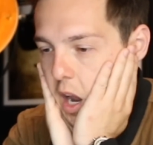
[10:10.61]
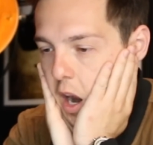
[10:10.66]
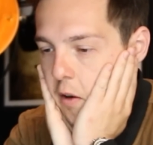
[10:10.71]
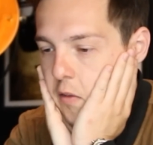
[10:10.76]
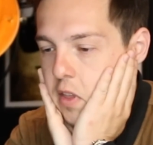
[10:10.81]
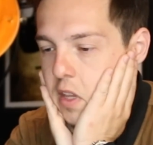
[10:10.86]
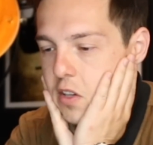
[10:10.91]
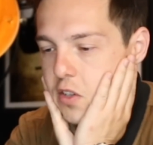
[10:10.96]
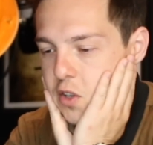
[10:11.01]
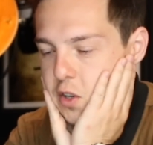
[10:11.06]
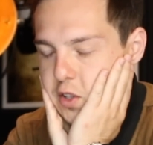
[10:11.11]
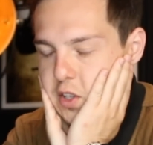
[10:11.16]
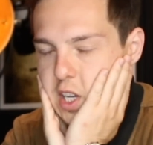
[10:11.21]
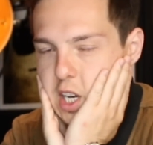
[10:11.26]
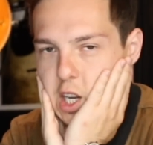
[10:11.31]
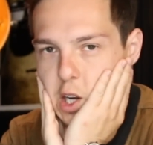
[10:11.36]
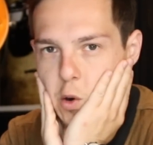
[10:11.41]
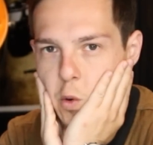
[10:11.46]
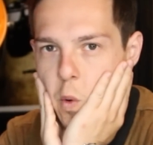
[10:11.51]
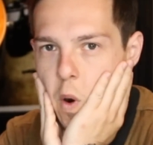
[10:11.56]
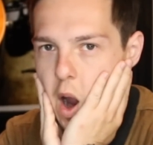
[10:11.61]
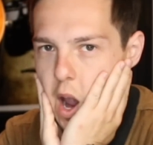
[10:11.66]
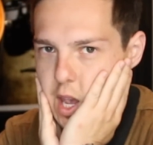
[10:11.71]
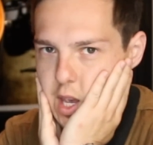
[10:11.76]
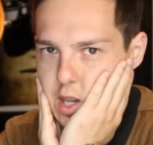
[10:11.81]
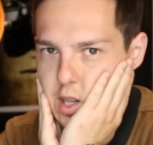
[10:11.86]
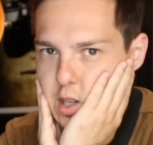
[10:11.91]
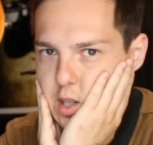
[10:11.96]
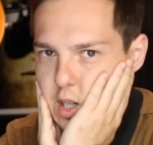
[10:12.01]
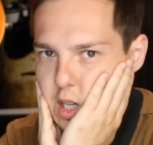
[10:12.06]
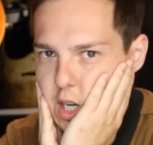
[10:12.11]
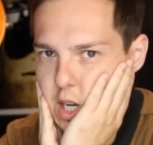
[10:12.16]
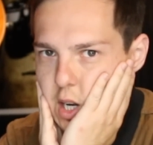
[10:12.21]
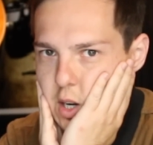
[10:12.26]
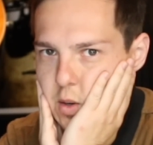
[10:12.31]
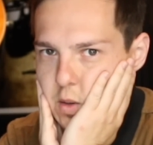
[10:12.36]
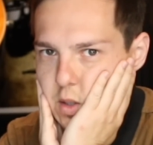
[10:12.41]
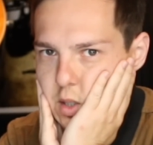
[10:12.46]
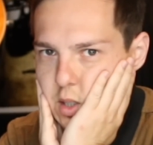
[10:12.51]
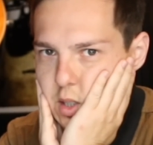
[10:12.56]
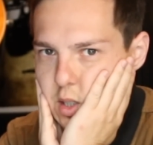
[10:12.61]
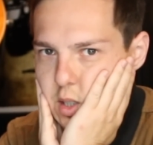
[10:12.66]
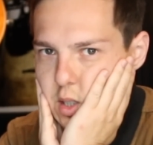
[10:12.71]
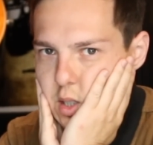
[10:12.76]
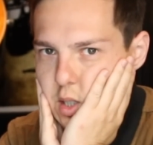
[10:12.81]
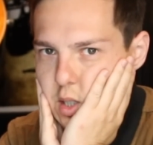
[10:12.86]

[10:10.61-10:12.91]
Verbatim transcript: everything starts getting quiet, you know?